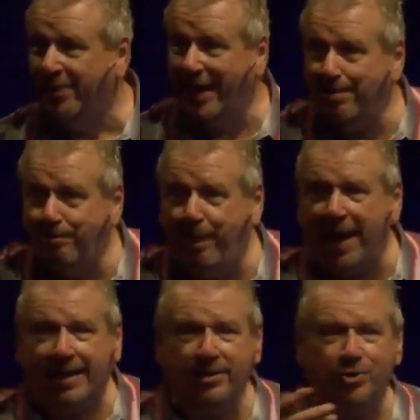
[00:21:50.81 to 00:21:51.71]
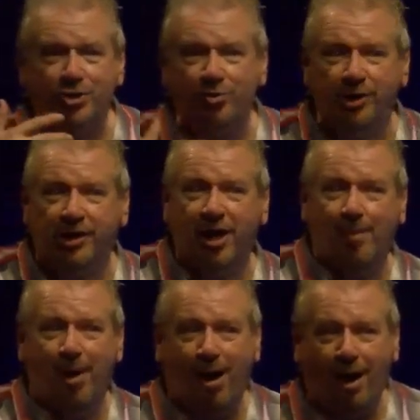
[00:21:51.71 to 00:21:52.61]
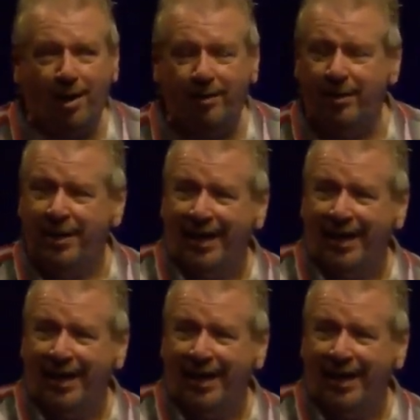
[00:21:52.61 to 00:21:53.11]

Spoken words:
that beckons you to come on.